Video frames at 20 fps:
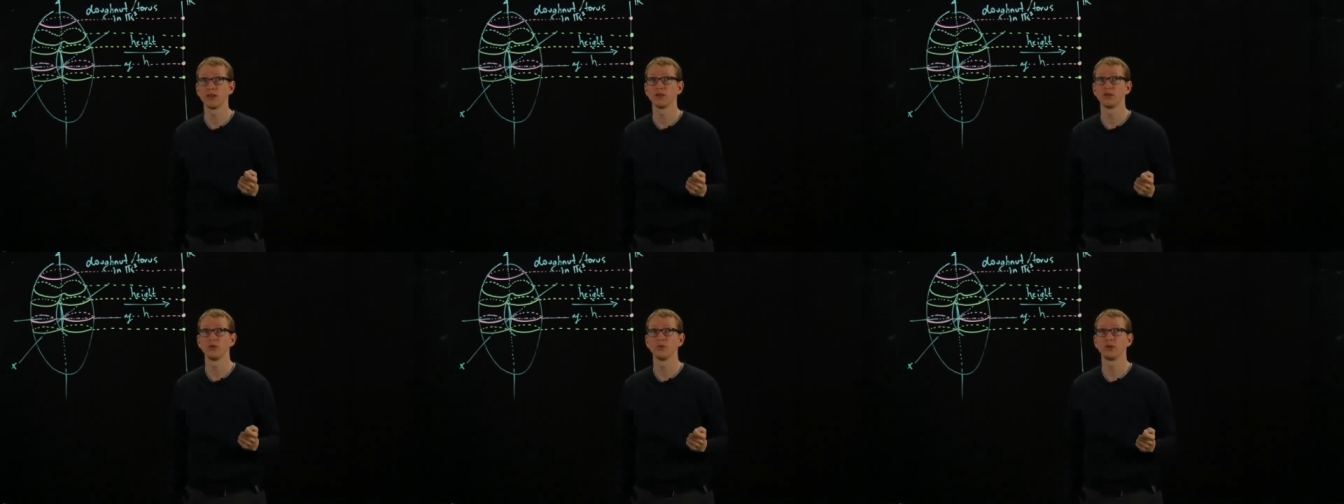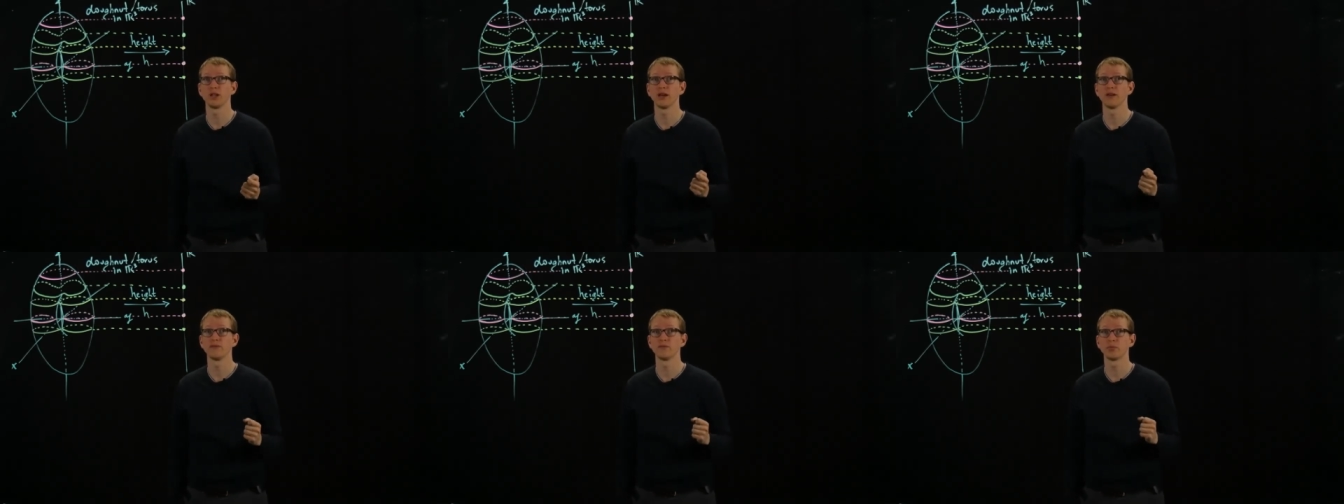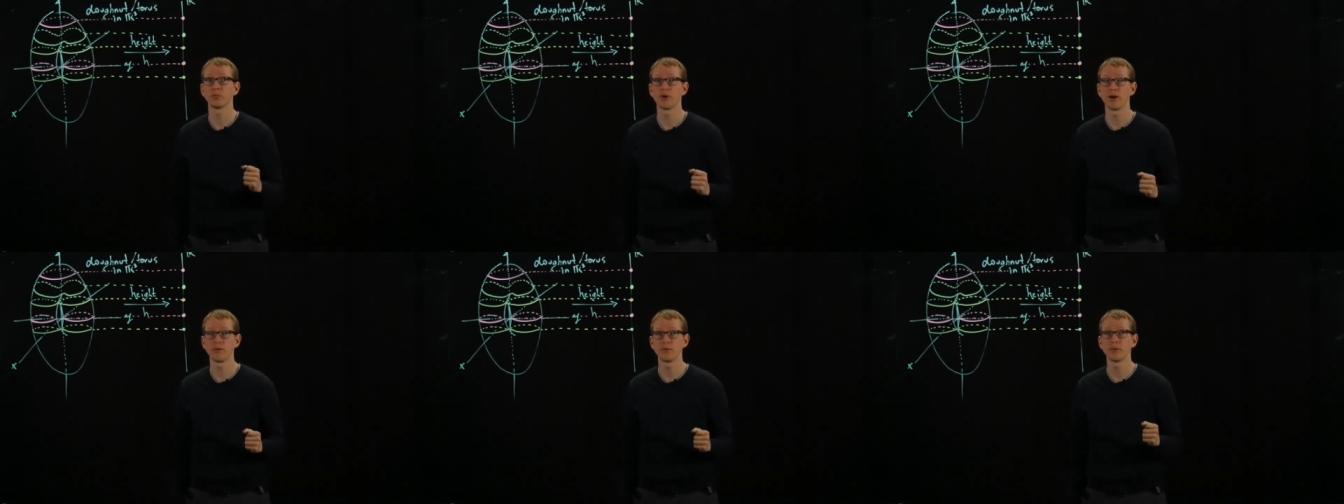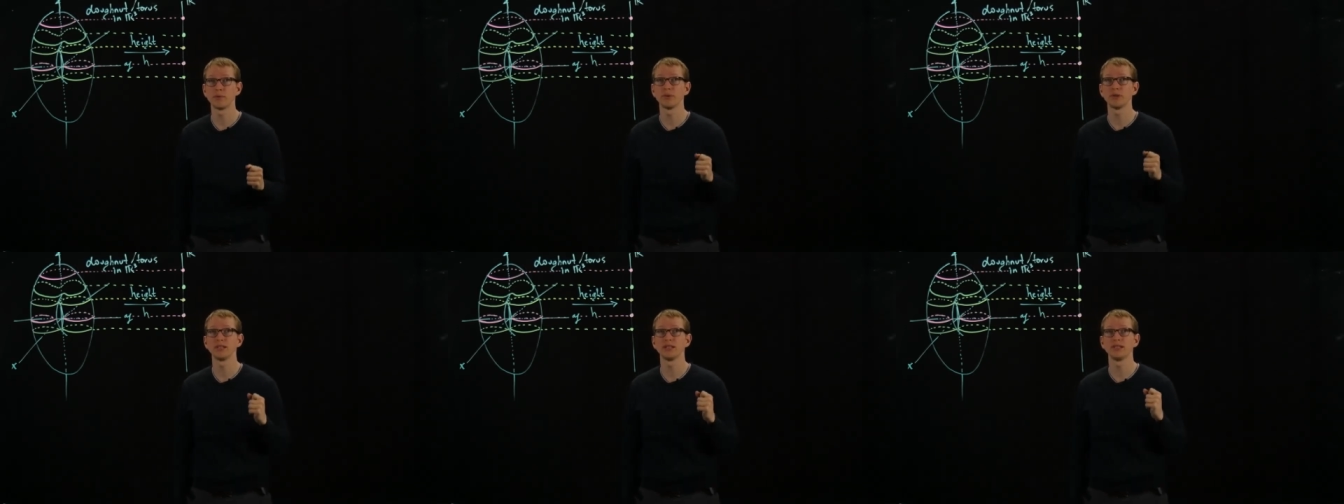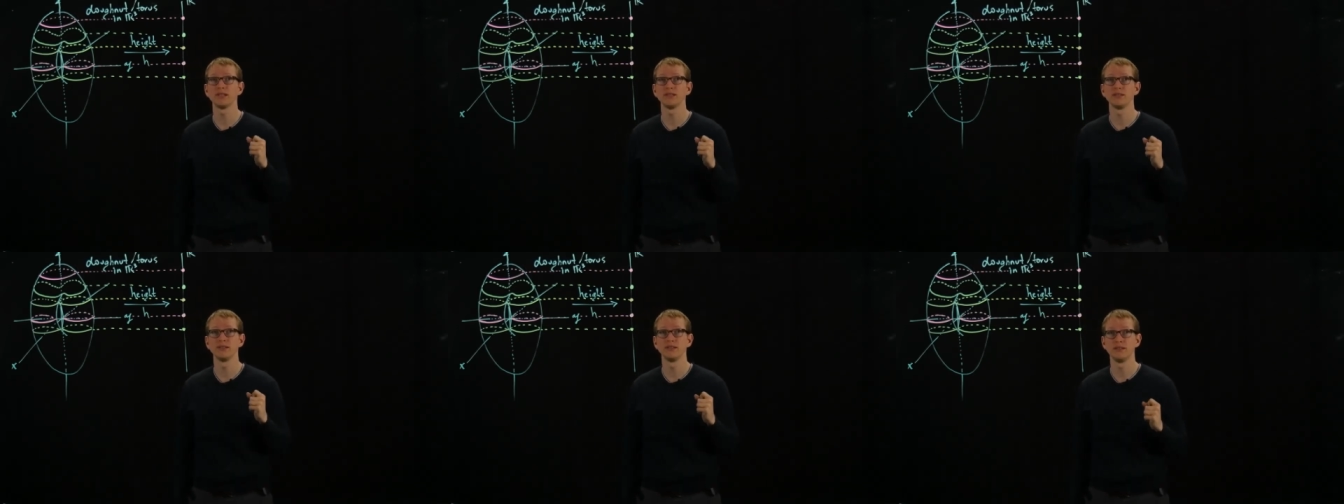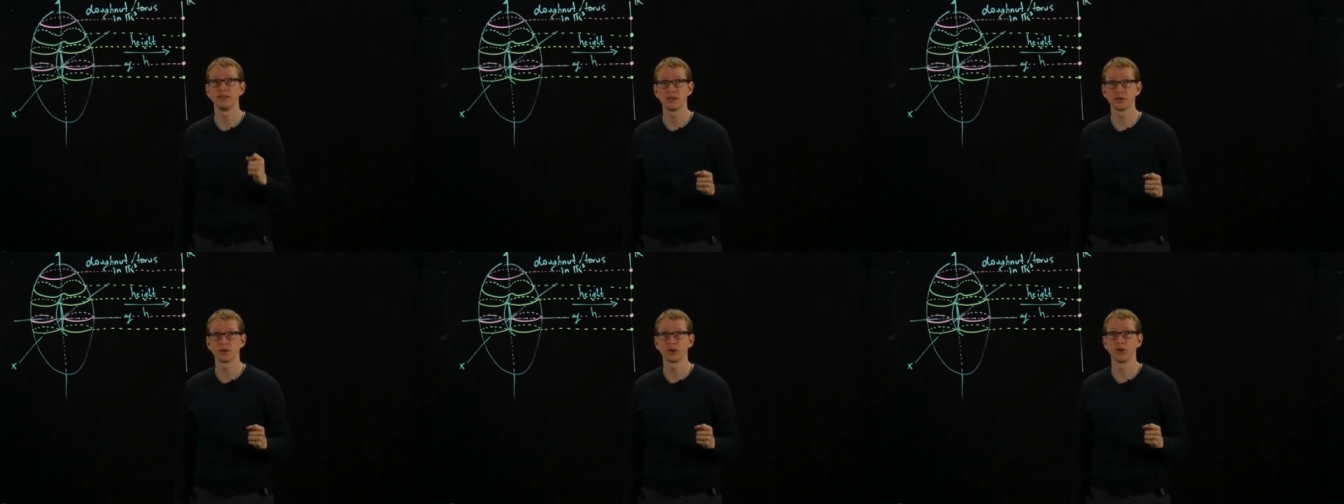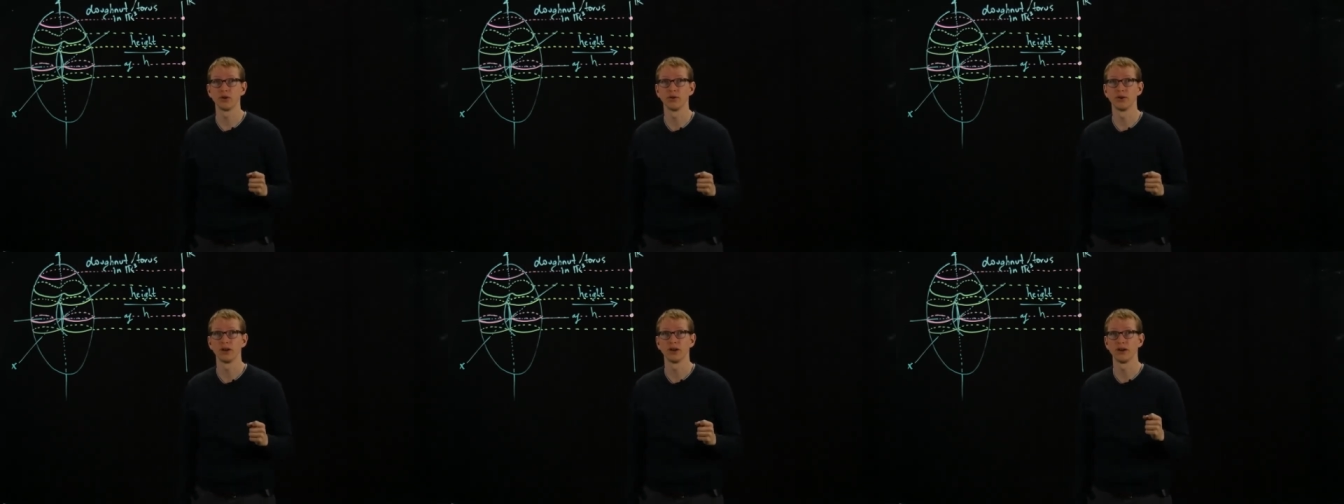you would have probability
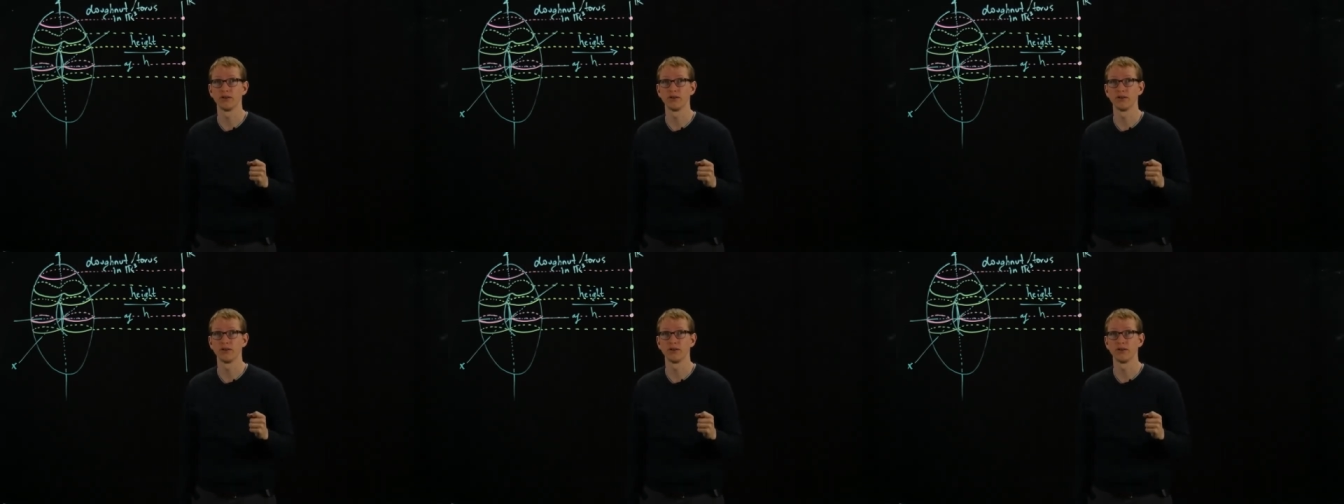zero